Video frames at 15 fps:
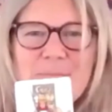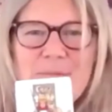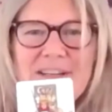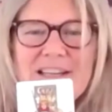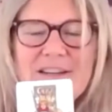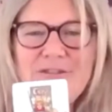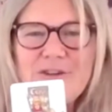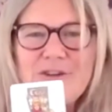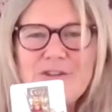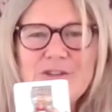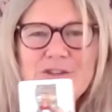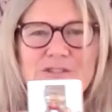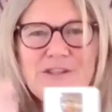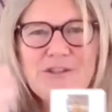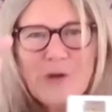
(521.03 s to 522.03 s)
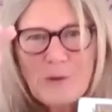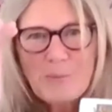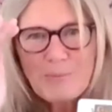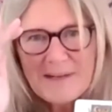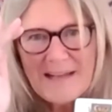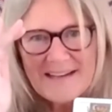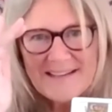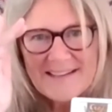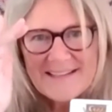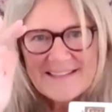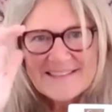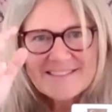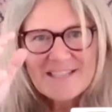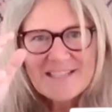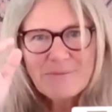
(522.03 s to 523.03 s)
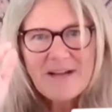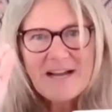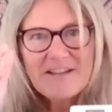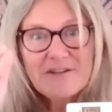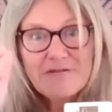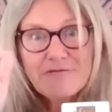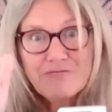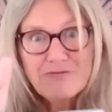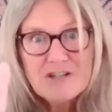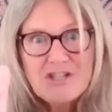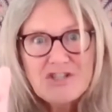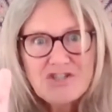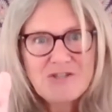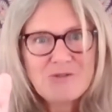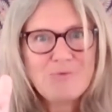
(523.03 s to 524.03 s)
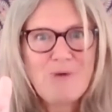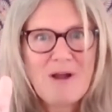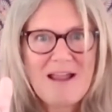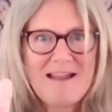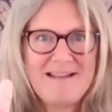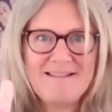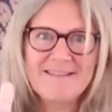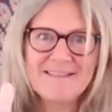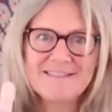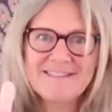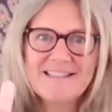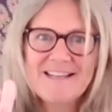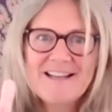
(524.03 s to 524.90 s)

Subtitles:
But if you're using your planning in some kind of rigid way that